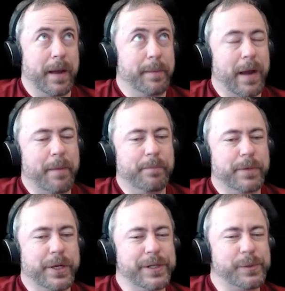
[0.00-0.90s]
I'm
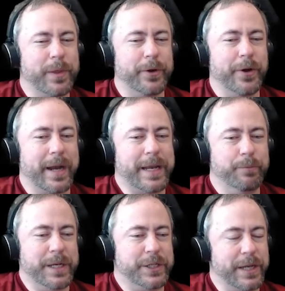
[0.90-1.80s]
curious whether or not he
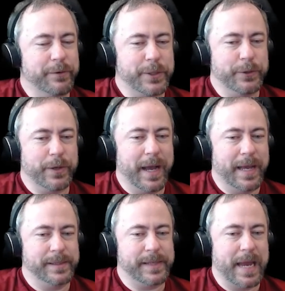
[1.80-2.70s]
reached out to you
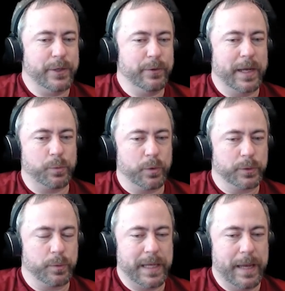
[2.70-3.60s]
guys and you guys
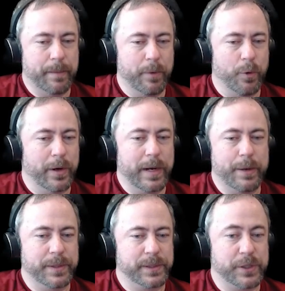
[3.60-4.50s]
worked with him, or
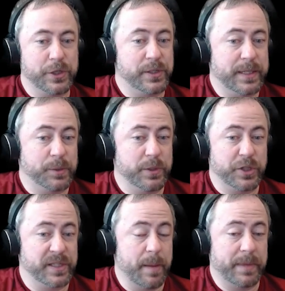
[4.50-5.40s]
this was
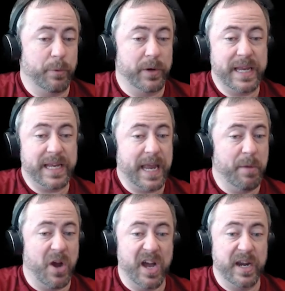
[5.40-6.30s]
just something where he came
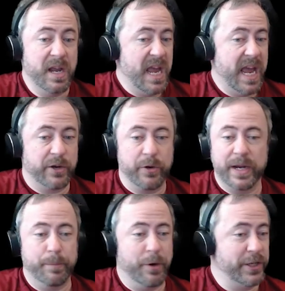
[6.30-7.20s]
on and
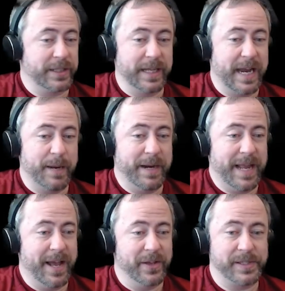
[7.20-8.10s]
created a project like anybody
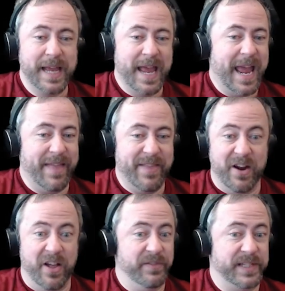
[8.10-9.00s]
else, and then
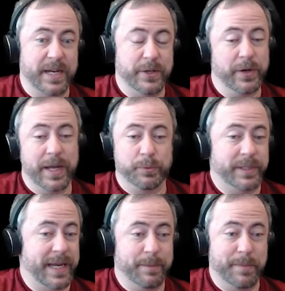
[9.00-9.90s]
all of a sudden you guys were
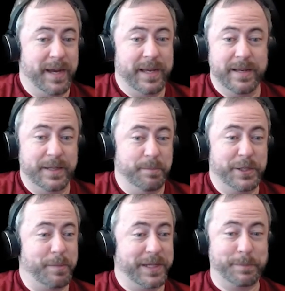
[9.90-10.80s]
taken by
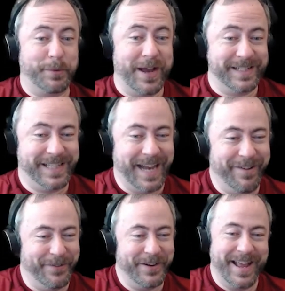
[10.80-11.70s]
surprise as
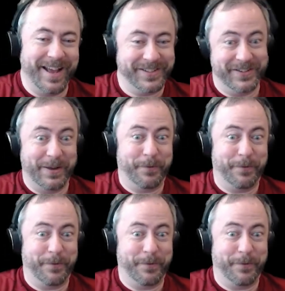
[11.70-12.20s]
everybody else. And you're like,